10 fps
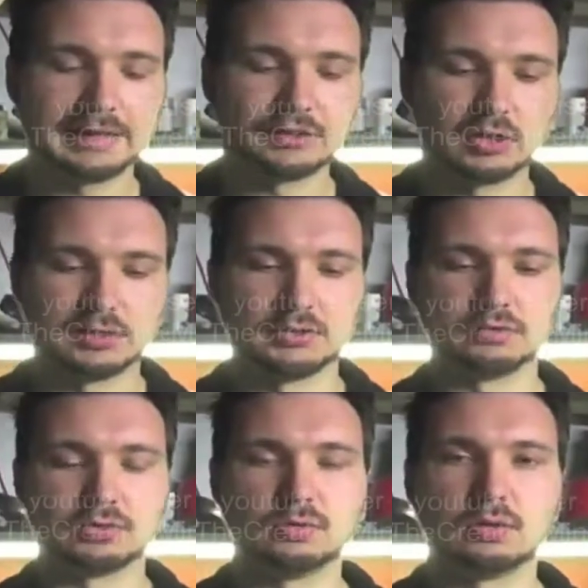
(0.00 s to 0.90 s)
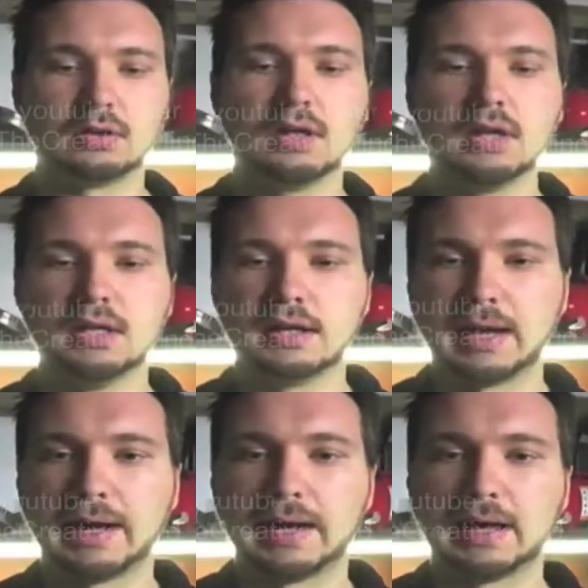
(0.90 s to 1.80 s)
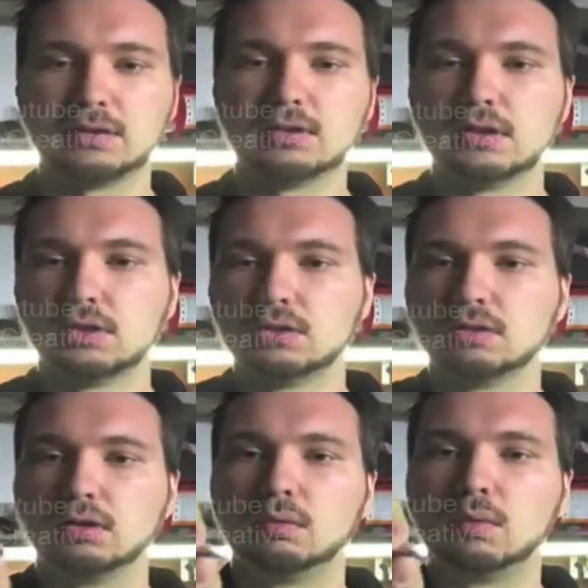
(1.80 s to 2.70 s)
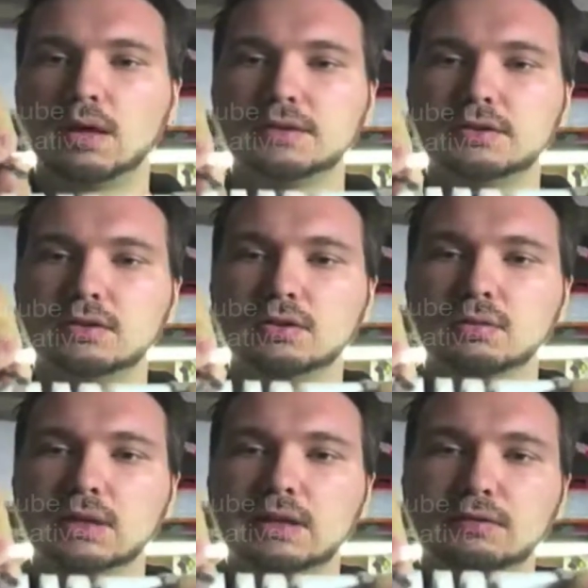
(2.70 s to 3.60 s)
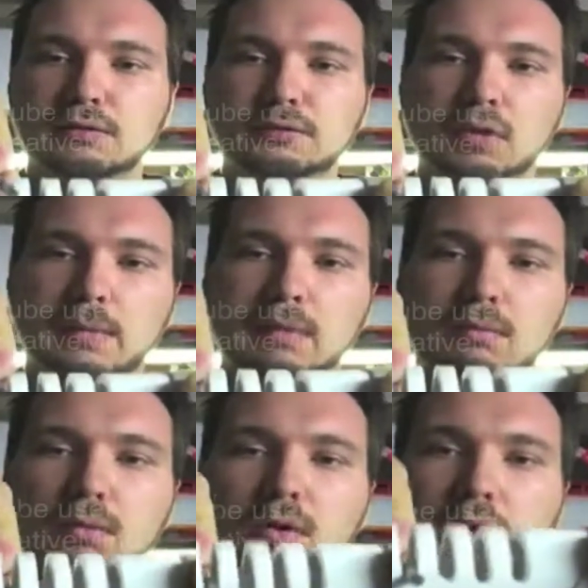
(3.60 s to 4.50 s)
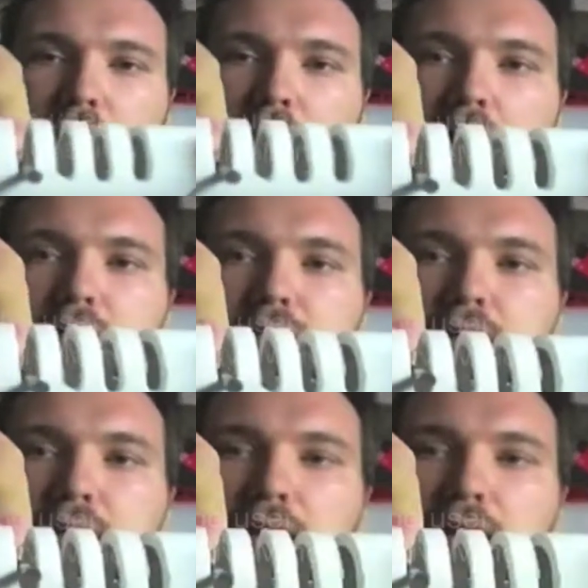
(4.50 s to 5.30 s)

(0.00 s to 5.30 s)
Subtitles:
it onto your tool, and you're going to want to even form out more of these